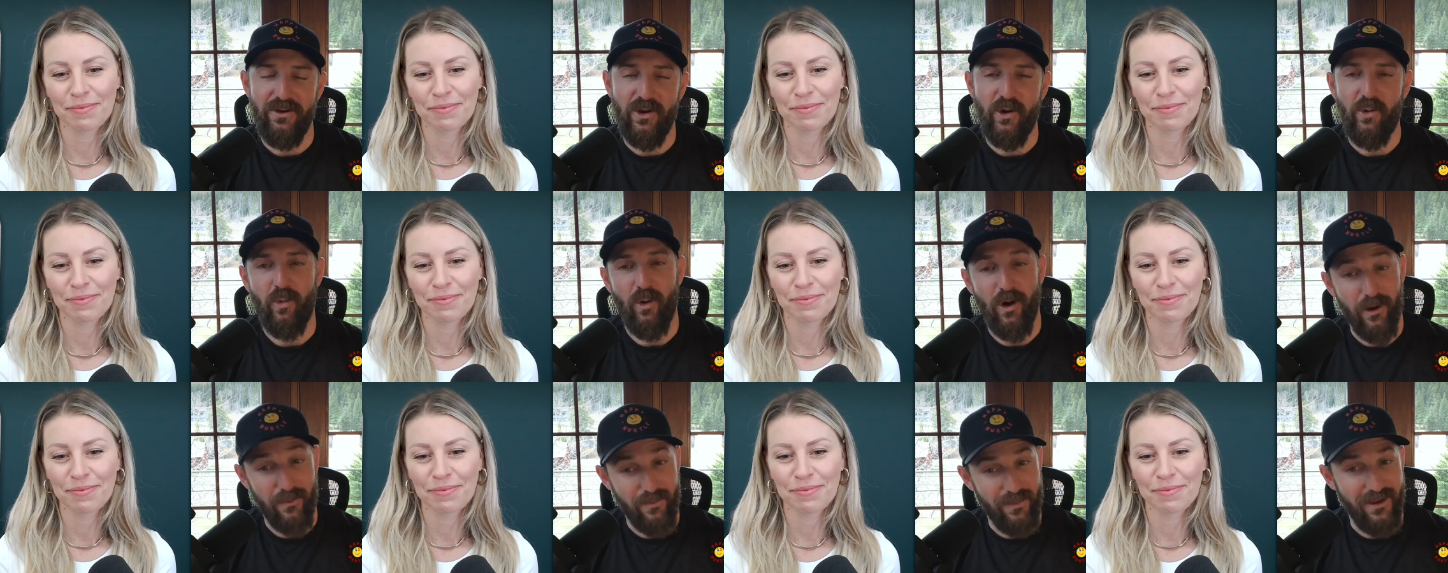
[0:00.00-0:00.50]
Speaker 1: your
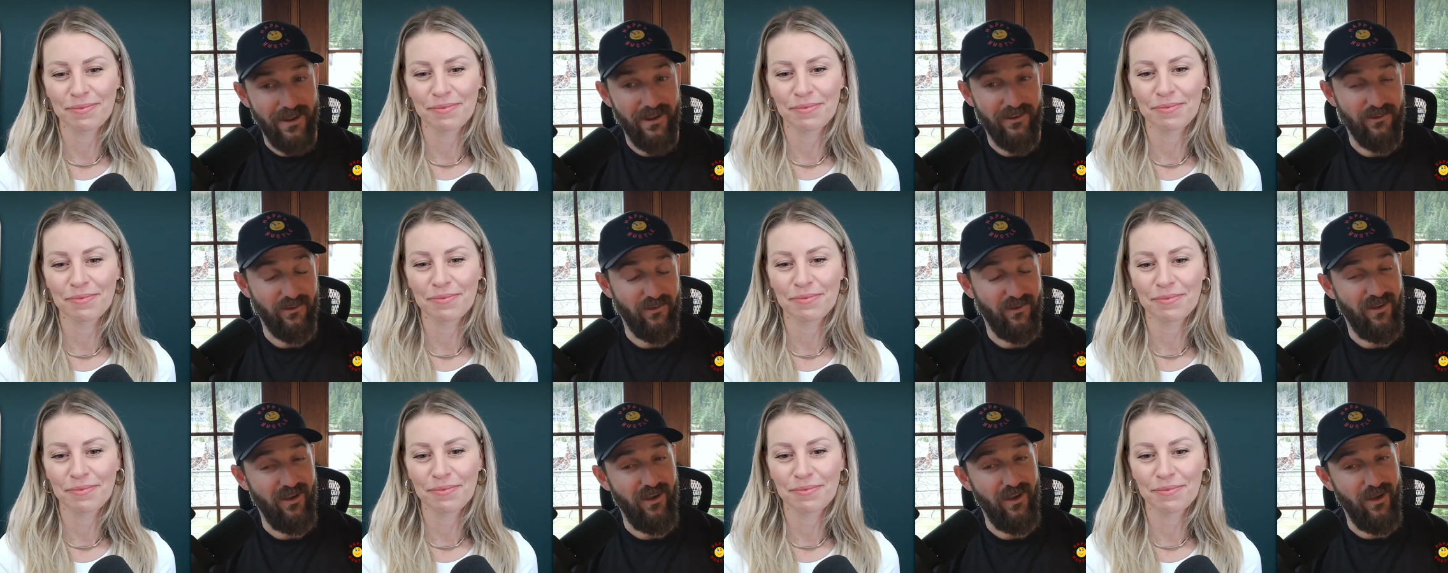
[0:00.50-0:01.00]
work
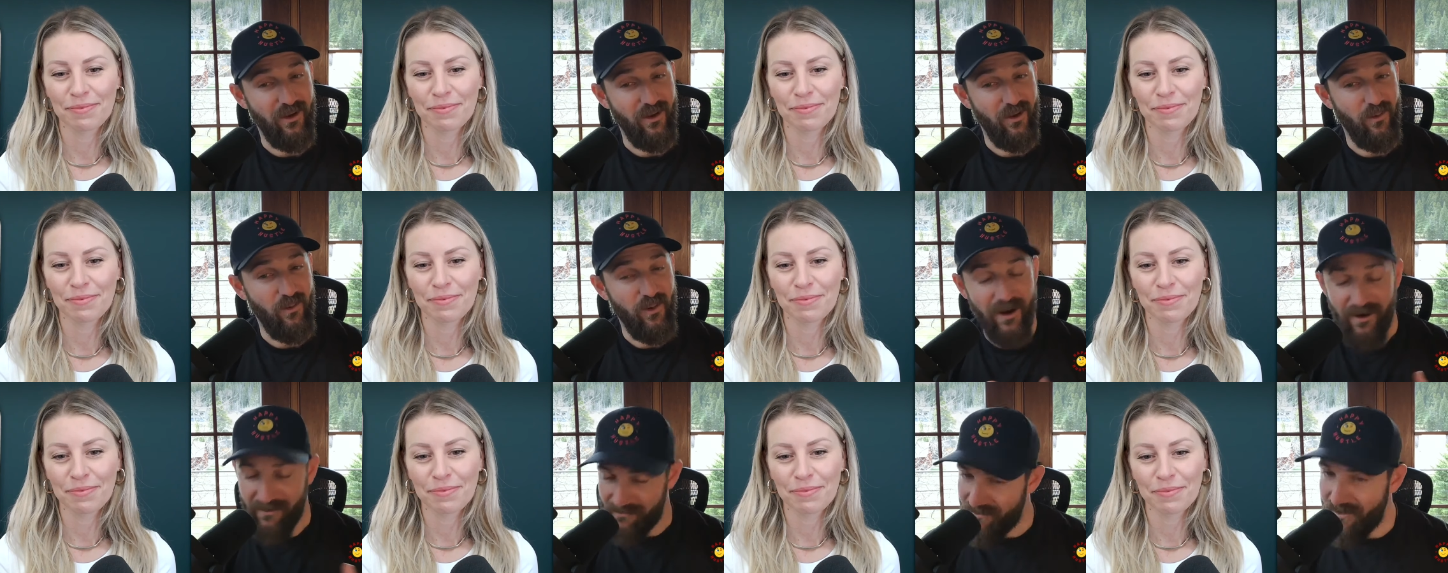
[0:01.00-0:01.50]
because
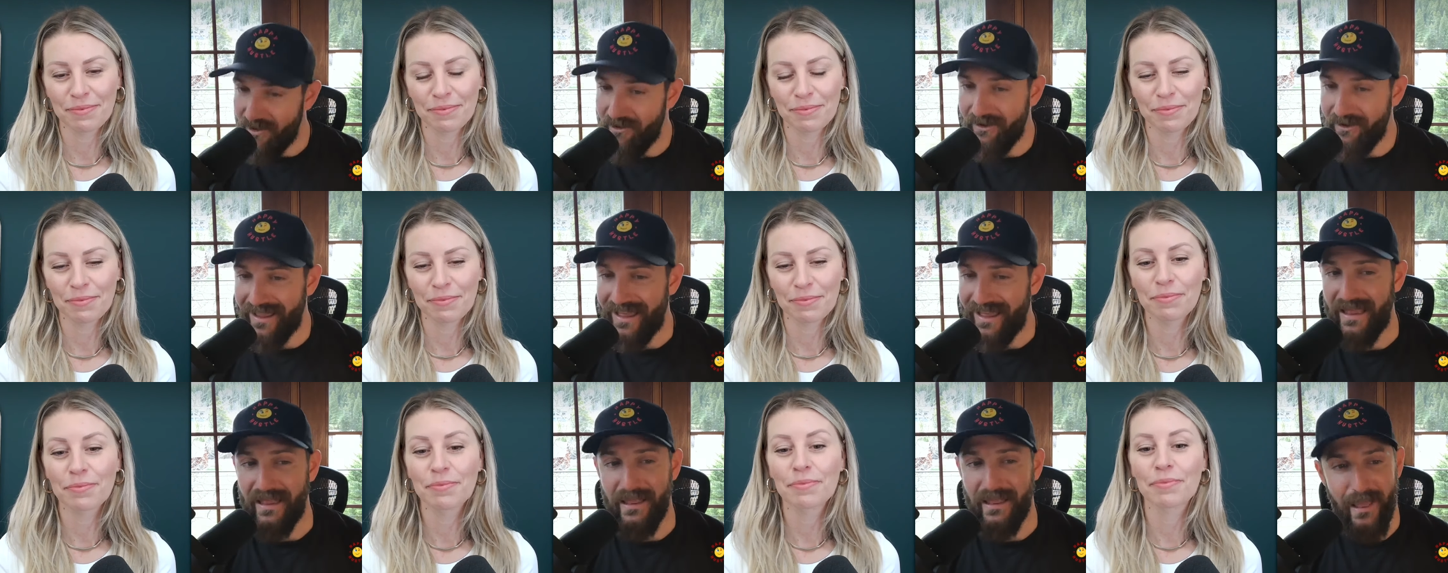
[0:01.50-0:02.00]
we are
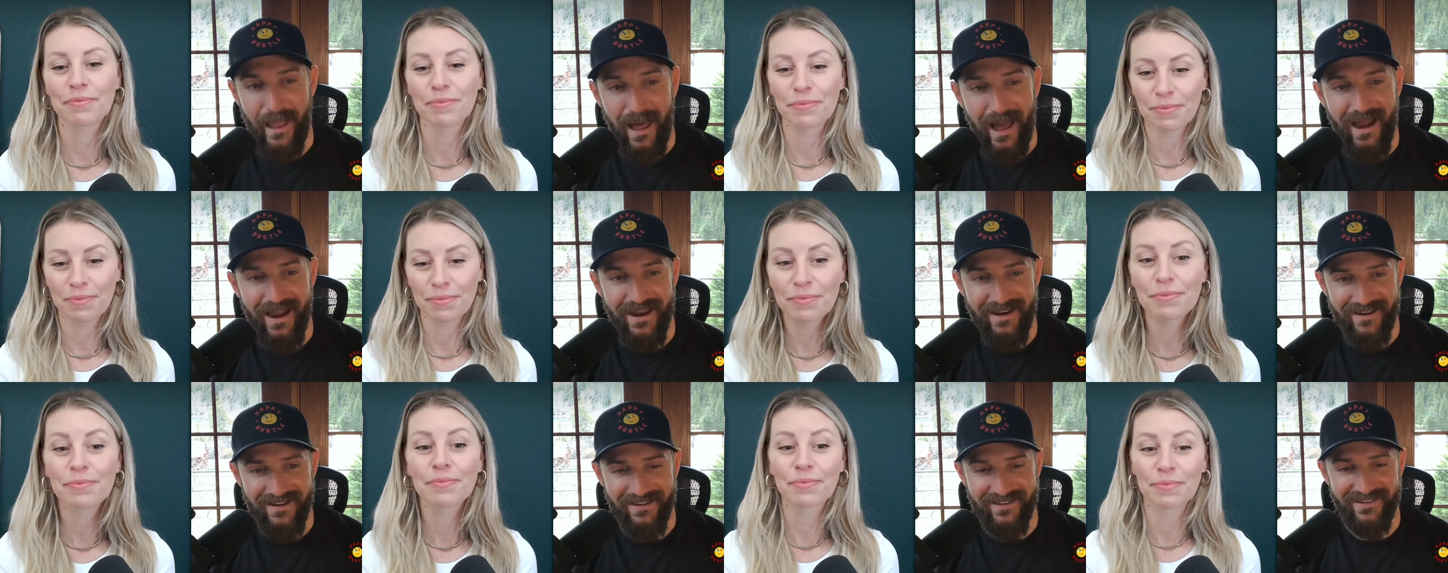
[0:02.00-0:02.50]
very
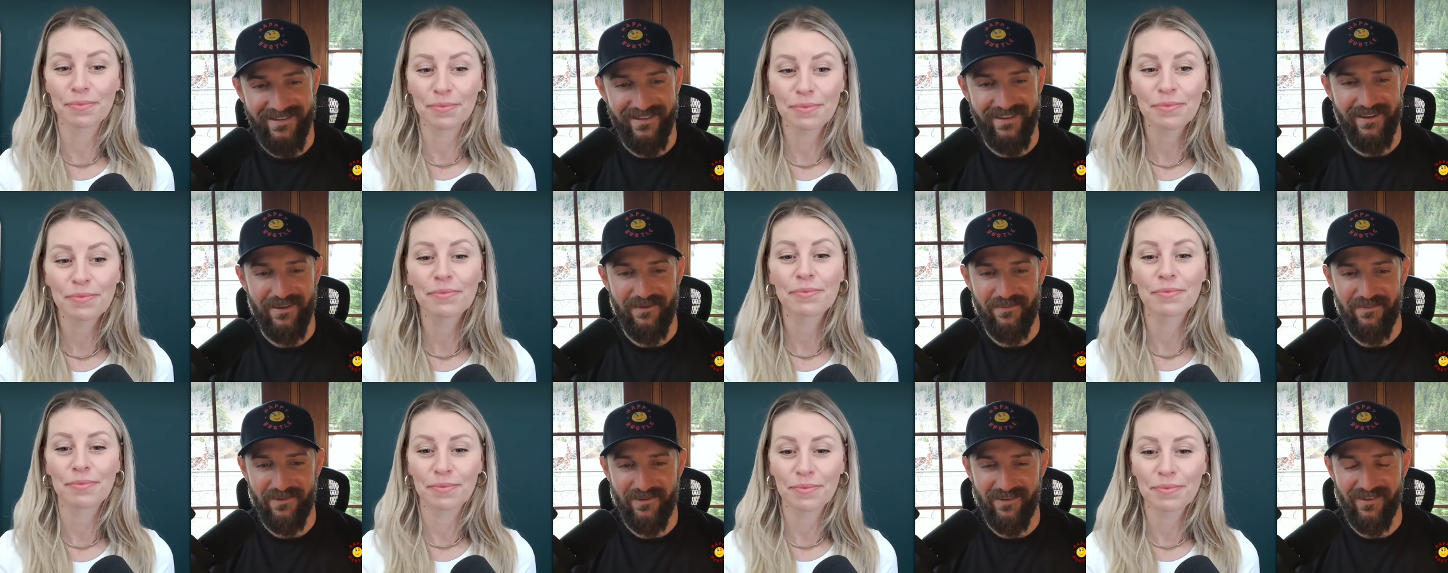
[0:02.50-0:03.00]
aligned, it
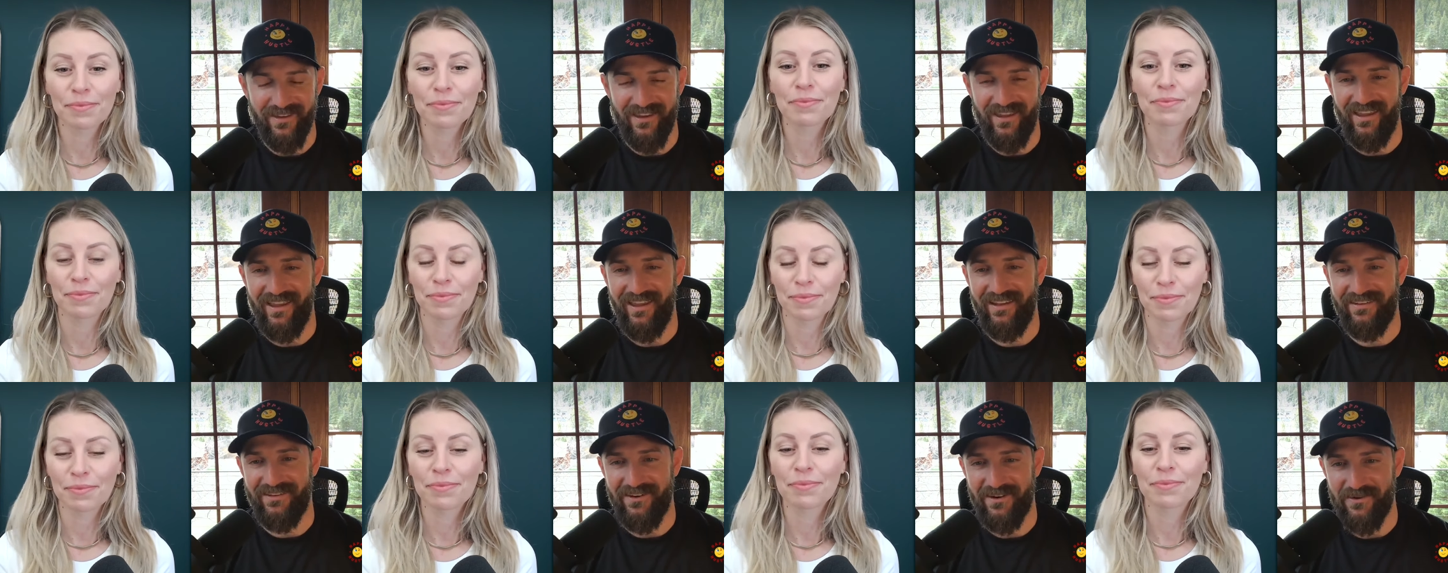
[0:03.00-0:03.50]
seems,
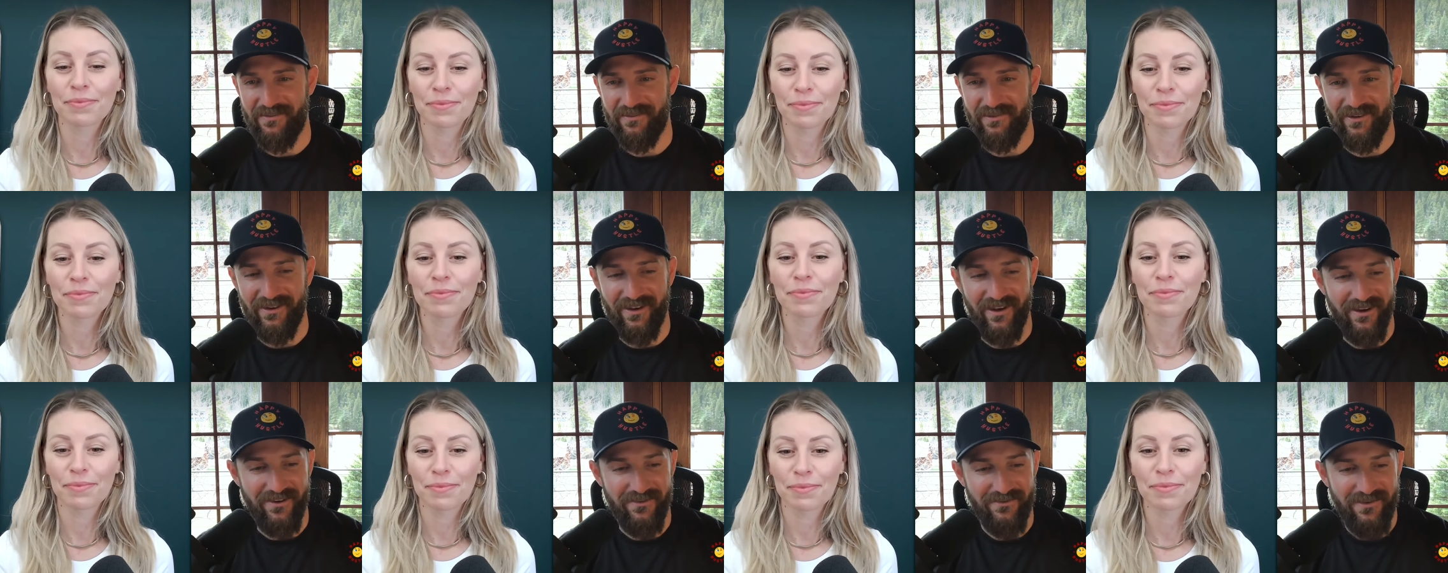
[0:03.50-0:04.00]
in terms
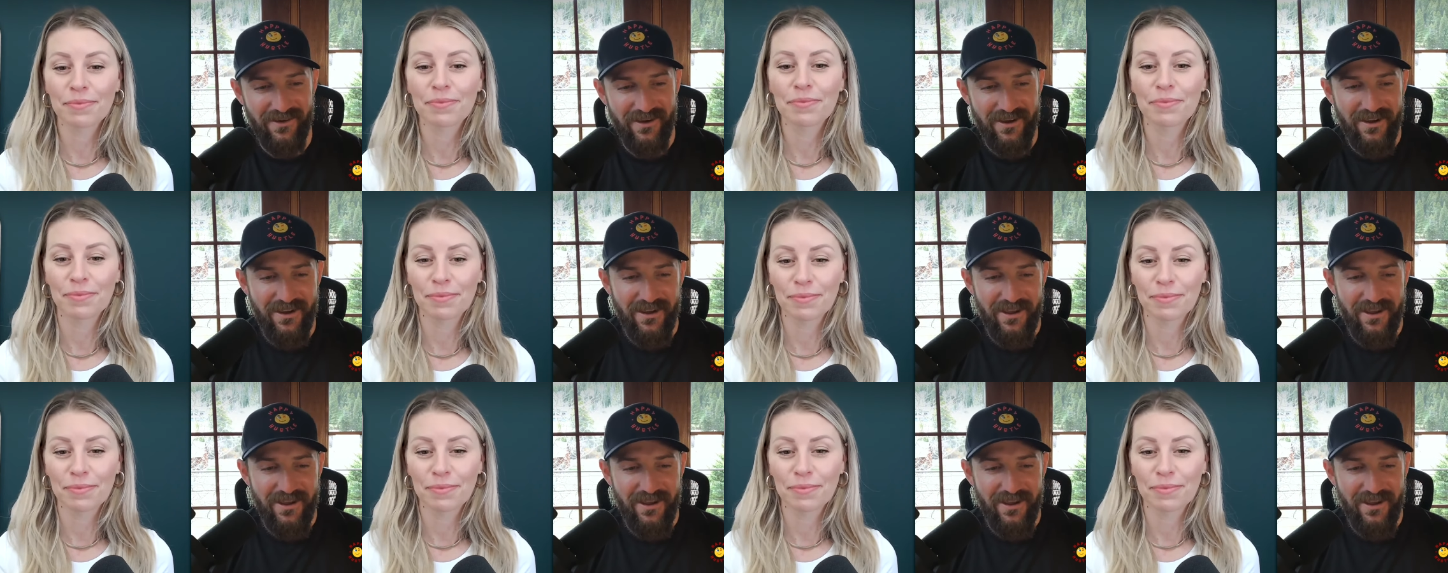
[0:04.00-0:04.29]
of,